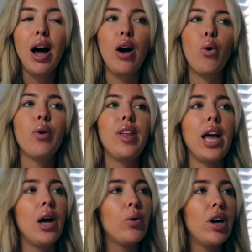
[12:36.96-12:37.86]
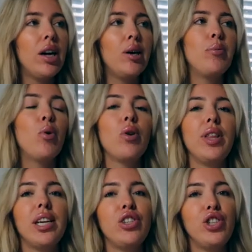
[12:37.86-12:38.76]
or the outcome or
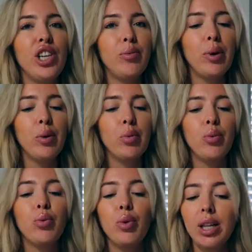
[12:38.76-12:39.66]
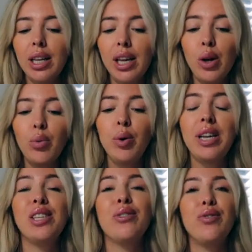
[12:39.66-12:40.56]
the achievement, when really we
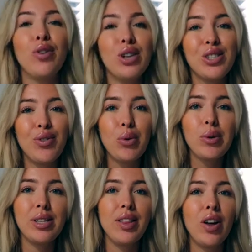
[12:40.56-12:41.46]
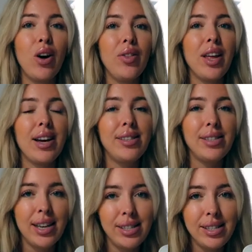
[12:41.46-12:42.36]
need to first focus in on the
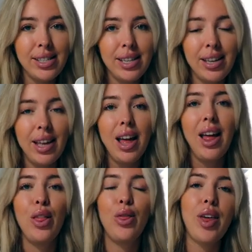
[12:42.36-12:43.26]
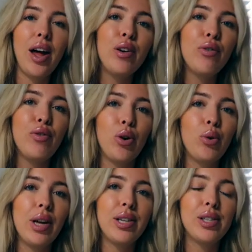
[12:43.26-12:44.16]
identity, then
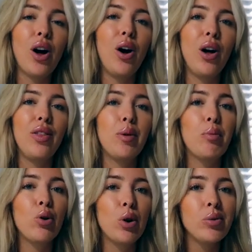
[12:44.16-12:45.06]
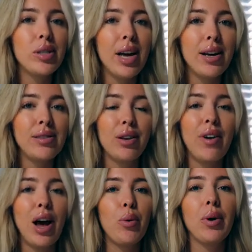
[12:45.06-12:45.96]
focus on the process of
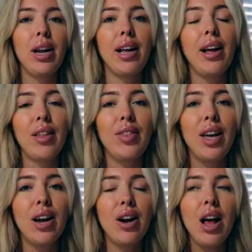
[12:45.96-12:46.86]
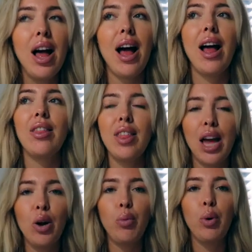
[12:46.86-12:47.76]
how we're going to get there, and
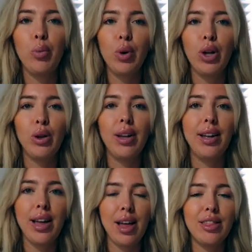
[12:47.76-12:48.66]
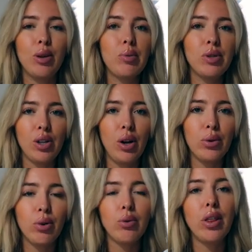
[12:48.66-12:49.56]
then we will get the
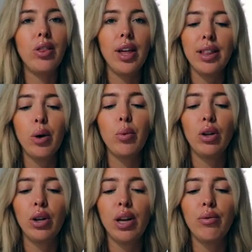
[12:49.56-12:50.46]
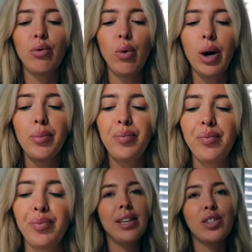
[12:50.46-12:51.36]
result or the thing that we're looking for.
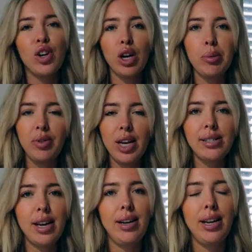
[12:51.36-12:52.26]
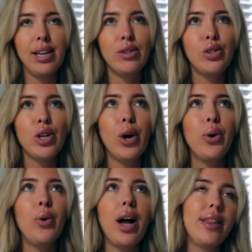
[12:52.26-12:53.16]
Let's talk about the identity.
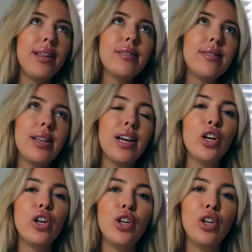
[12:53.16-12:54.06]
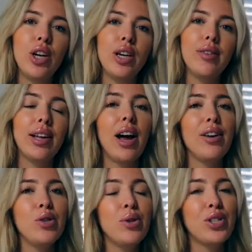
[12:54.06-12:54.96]
So I think this is like a good, like
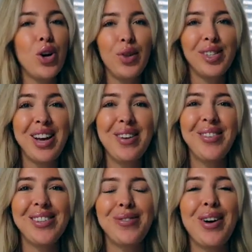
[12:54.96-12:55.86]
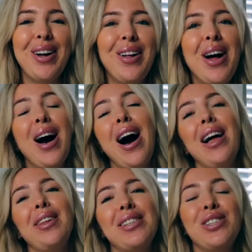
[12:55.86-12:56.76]
I do this all the time as well.
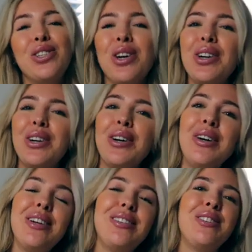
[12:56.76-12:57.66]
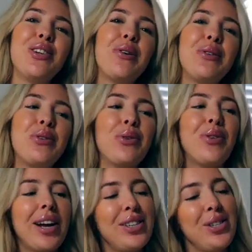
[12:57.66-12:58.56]
I like to journal and go through
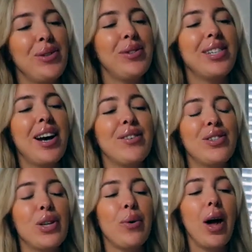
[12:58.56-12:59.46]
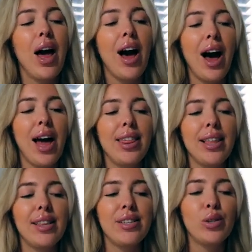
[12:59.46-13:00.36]
gratitude stuff. So I
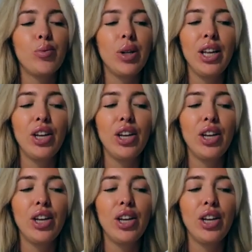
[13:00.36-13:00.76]
think this is really